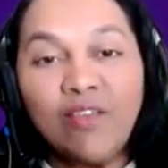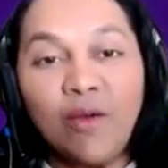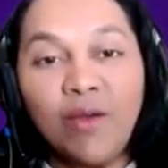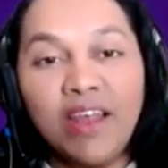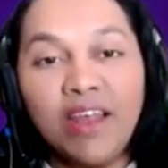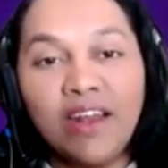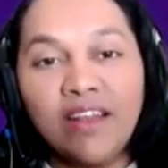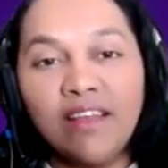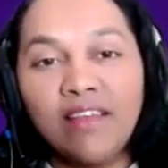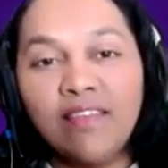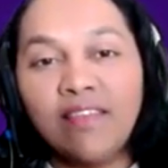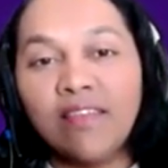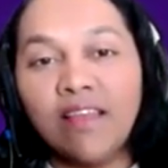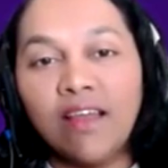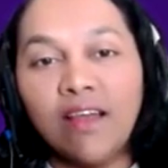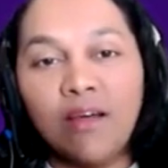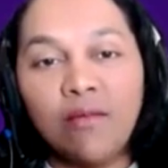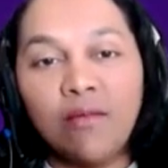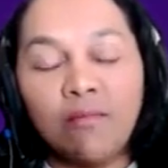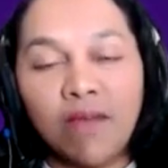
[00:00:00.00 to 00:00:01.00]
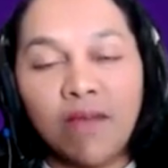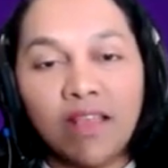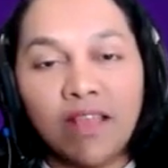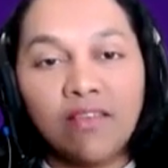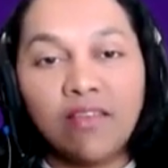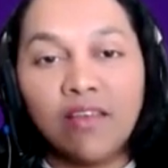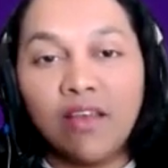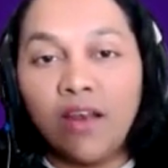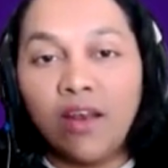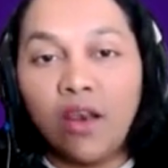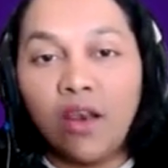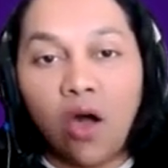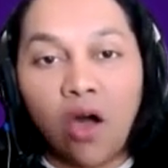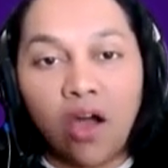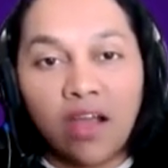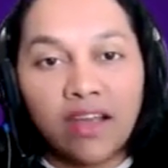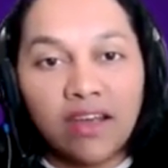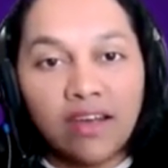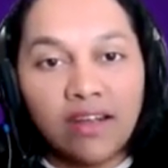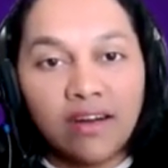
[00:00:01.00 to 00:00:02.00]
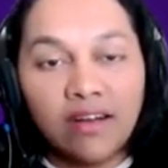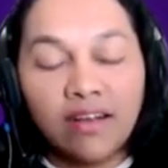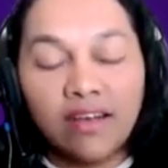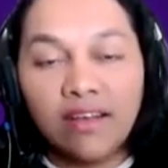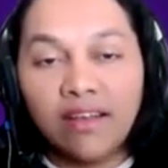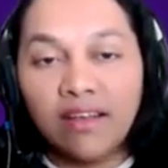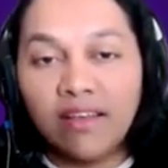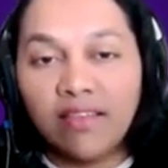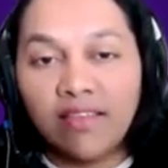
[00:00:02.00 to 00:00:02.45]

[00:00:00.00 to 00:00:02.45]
So it is a much longer